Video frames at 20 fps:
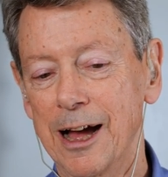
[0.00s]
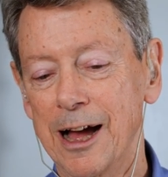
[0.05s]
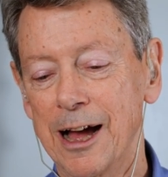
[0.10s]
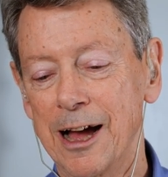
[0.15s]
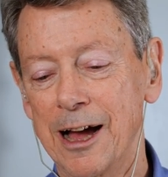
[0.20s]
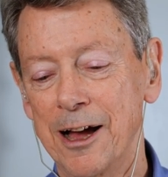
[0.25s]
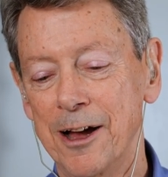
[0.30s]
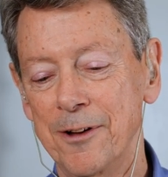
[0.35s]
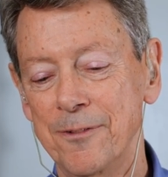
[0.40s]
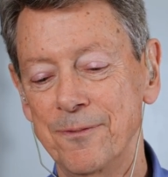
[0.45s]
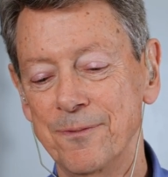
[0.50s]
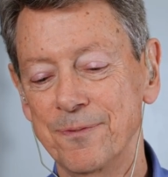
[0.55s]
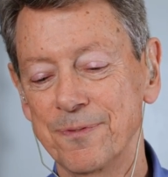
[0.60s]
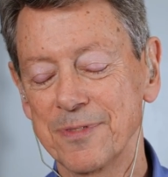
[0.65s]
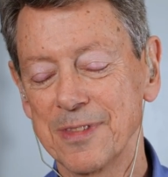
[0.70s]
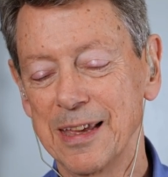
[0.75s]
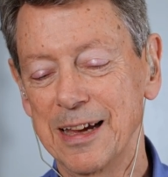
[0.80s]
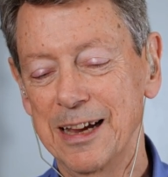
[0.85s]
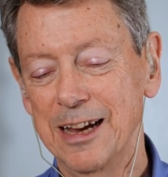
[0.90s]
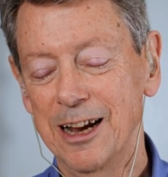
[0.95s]
Um,
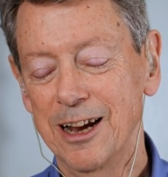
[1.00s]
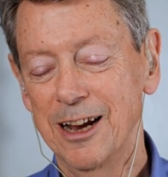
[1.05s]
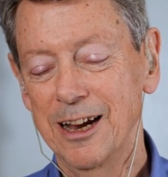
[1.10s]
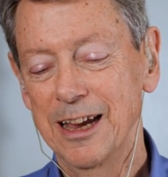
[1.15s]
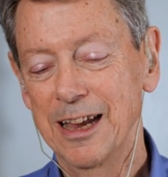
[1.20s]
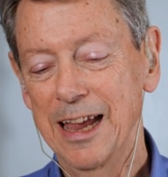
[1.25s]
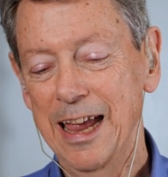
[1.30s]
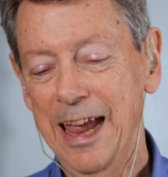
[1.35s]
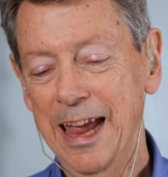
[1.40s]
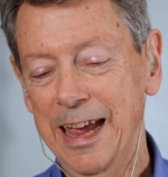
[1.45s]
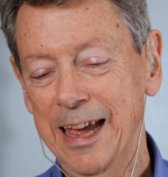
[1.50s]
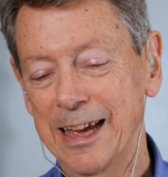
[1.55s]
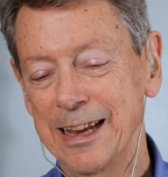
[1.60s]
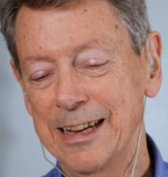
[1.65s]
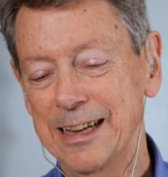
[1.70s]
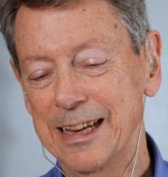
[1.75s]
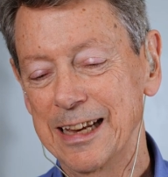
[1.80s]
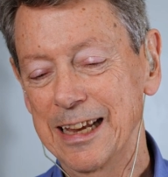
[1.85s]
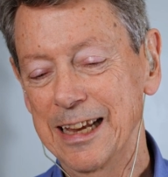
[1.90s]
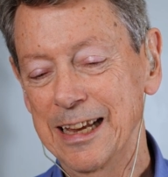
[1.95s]

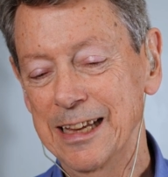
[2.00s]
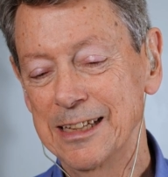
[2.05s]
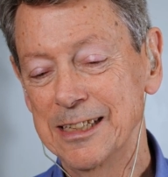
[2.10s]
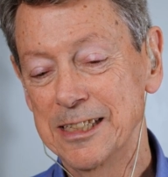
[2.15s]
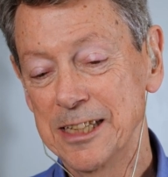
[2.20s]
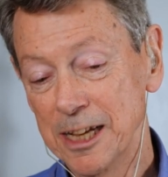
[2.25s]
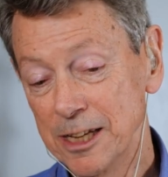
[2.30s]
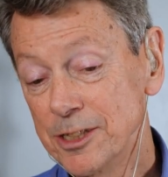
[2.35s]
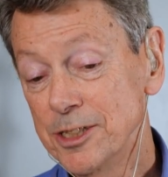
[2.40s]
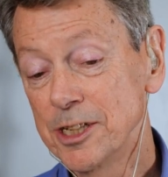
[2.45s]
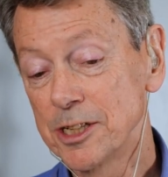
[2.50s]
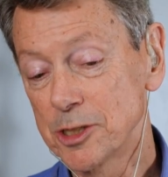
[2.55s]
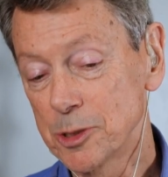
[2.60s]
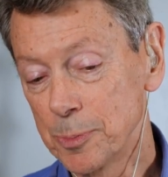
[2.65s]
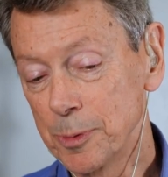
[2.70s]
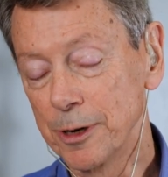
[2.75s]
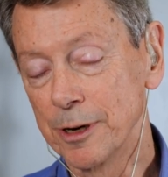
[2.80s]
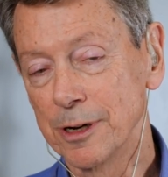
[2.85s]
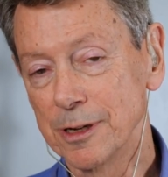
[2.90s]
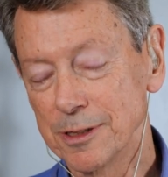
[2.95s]
and intense
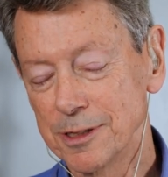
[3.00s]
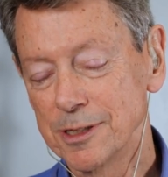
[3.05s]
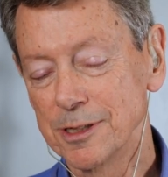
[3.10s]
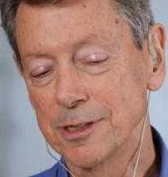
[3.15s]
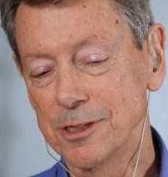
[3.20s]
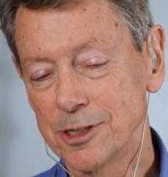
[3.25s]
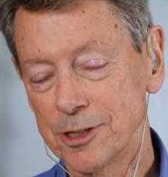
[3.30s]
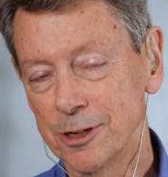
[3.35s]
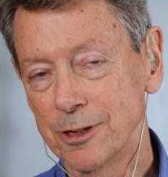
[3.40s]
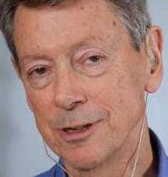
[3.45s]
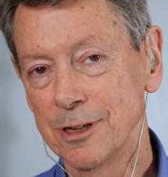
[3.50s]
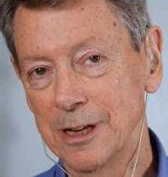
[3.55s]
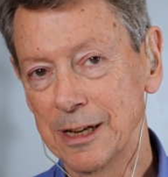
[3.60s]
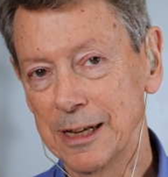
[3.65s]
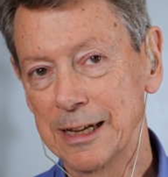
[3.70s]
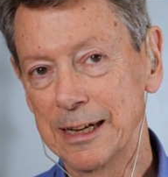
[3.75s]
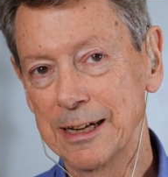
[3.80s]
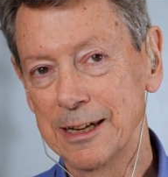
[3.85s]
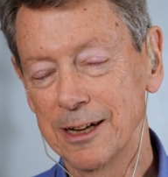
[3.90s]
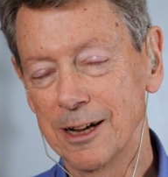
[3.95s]
experiences,
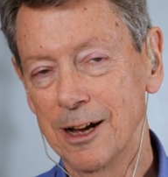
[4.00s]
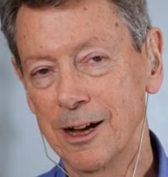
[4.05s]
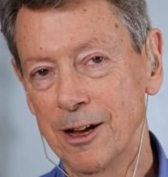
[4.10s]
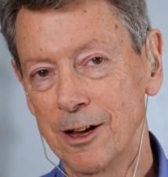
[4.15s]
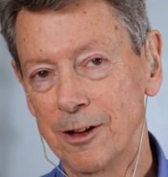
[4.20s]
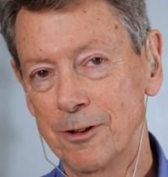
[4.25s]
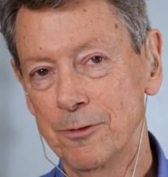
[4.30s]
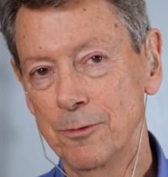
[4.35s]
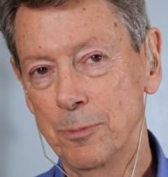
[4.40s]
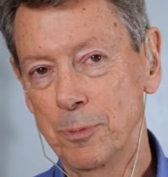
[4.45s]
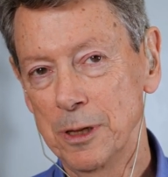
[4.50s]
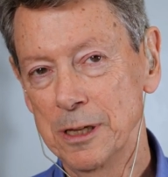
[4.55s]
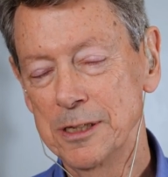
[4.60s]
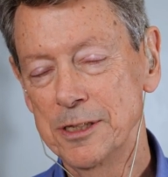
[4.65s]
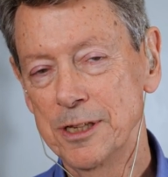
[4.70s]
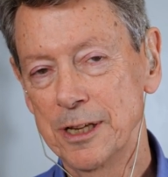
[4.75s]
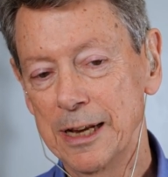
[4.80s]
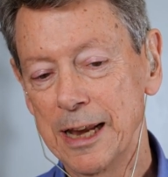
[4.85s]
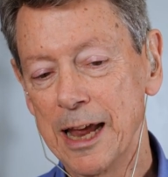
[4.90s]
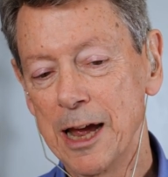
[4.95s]
certainly, of
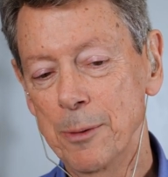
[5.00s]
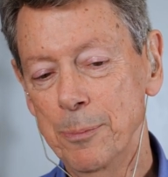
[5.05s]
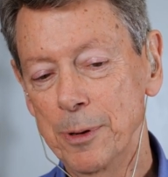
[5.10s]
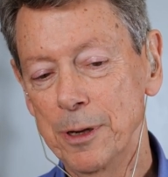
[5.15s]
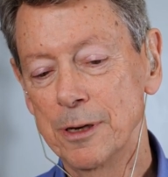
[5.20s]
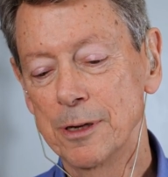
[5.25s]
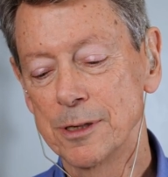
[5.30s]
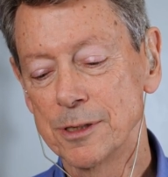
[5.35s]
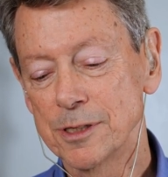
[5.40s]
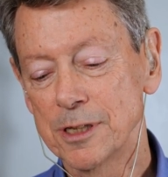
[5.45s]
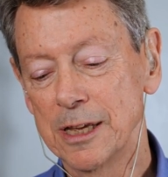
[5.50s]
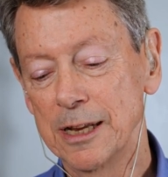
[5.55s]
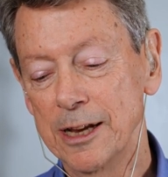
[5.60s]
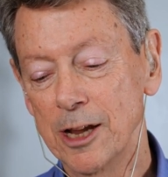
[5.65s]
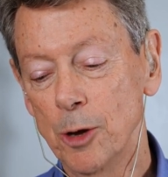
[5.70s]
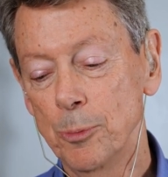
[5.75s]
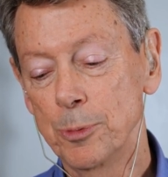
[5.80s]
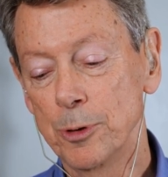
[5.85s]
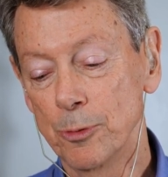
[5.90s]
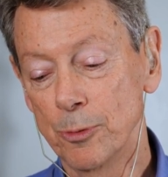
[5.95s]
bliss and happiness can
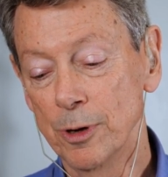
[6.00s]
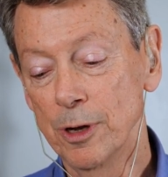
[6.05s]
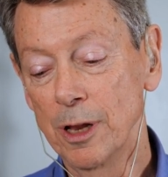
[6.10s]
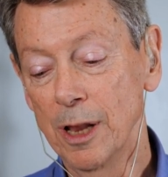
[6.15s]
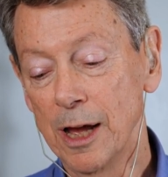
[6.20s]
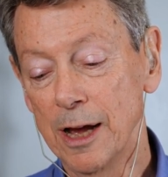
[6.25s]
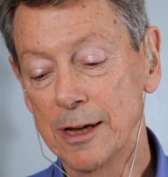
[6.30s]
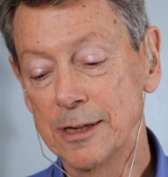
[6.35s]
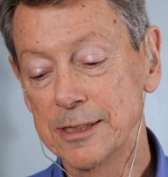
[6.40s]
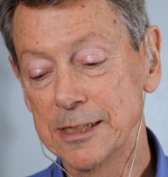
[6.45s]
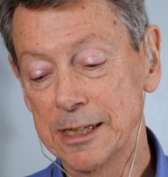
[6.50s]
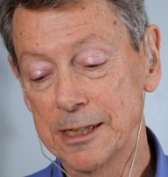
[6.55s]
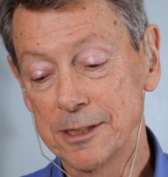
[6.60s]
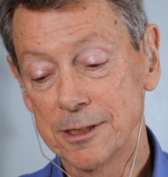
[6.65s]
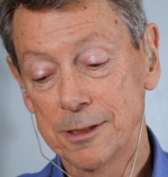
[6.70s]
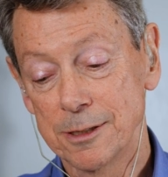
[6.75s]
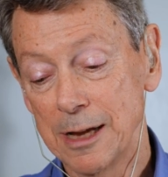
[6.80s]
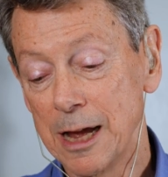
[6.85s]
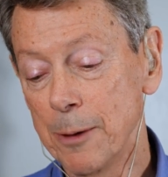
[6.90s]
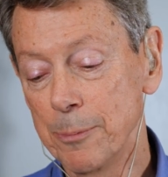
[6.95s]
help you realize,
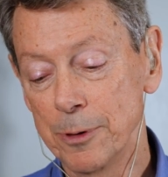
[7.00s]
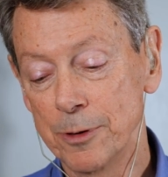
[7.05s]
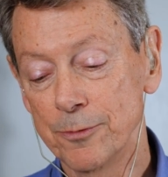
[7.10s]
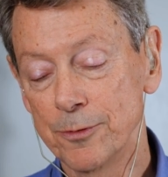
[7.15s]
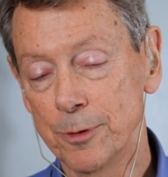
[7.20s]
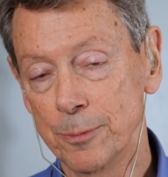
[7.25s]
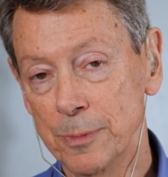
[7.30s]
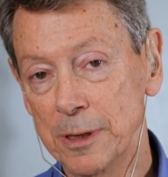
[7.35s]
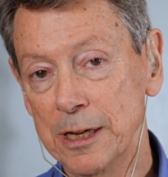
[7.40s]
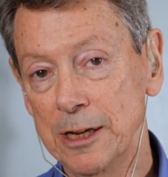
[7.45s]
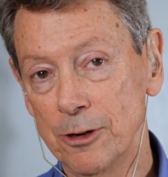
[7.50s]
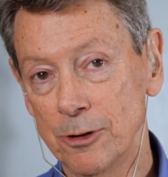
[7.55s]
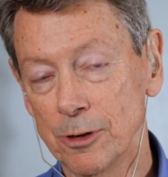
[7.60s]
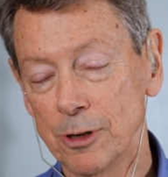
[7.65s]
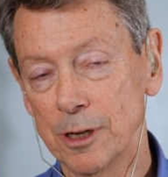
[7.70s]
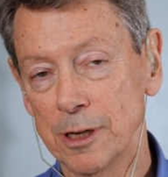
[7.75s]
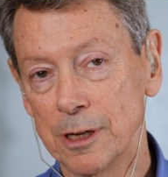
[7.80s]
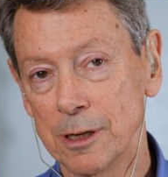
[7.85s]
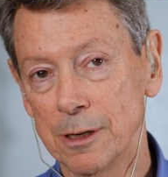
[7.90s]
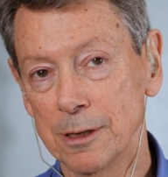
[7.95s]
as happened for me
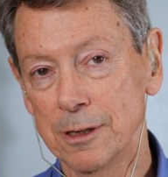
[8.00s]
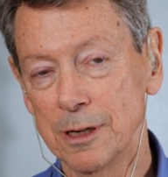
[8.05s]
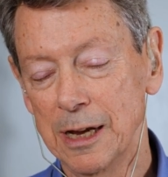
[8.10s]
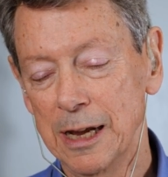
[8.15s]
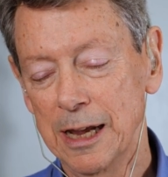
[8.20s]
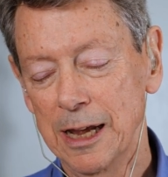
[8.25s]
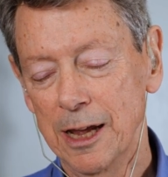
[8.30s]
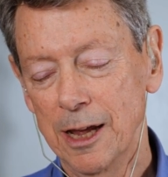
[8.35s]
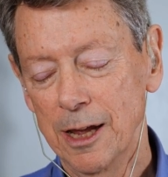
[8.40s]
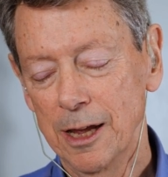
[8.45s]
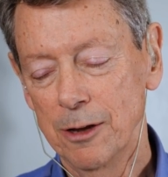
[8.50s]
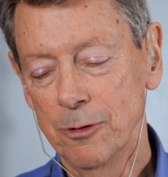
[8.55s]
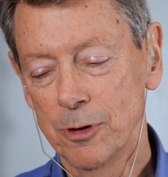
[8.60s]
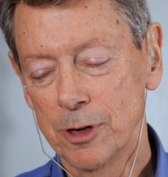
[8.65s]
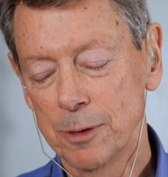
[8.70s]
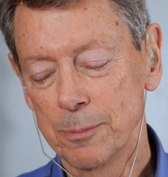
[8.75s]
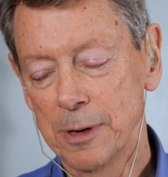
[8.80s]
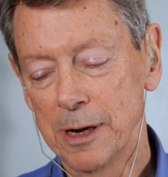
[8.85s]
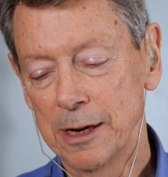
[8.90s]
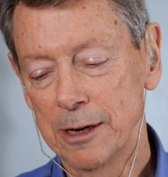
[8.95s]
early on in
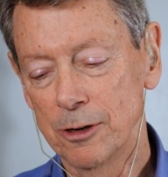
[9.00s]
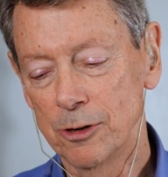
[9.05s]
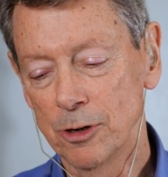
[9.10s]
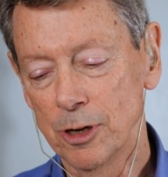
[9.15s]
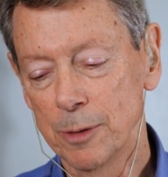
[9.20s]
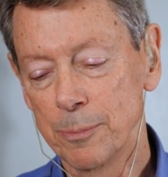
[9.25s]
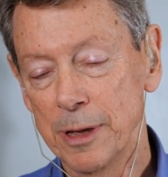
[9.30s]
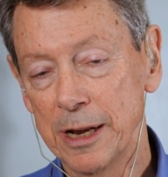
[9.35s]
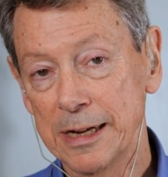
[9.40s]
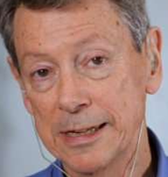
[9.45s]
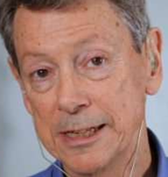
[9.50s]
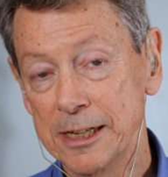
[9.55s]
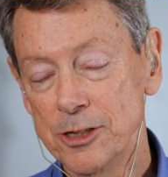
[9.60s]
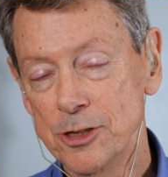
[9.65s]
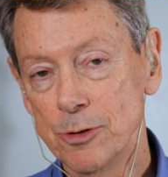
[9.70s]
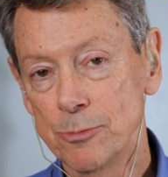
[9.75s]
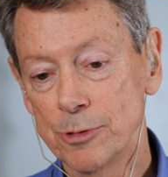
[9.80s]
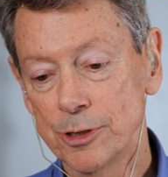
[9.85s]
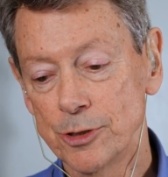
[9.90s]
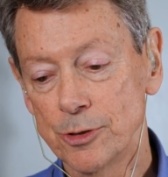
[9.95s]
one of my early
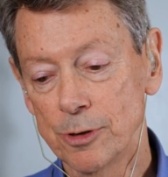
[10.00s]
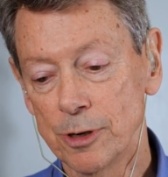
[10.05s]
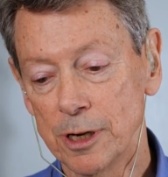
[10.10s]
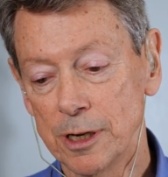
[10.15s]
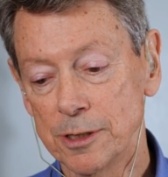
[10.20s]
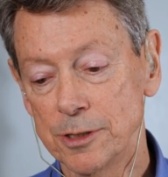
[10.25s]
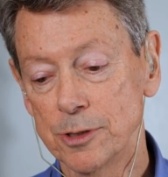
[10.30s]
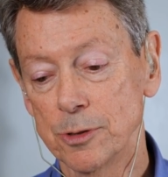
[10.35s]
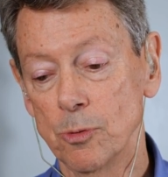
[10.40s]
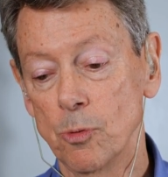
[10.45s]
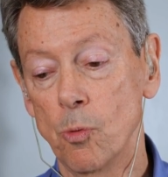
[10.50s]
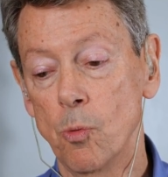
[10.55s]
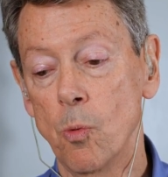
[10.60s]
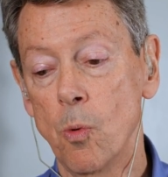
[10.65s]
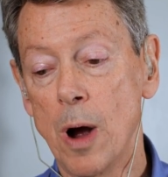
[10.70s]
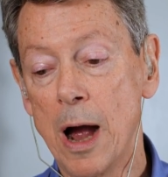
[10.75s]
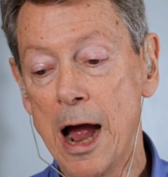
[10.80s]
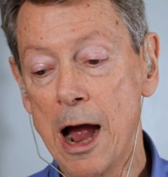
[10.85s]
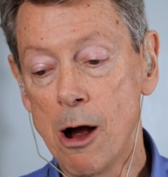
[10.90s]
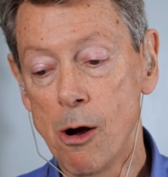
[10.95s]
meditation retreats
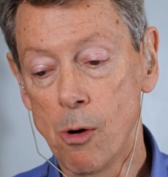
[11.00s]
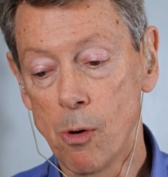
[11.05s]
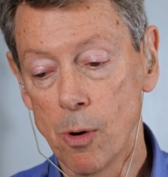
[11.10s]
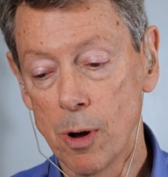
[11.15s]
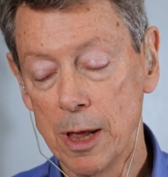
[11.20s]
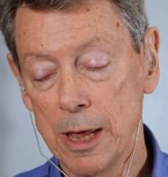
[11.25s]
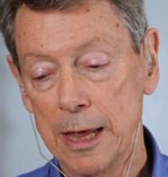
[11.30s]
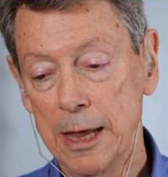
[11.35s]
wow,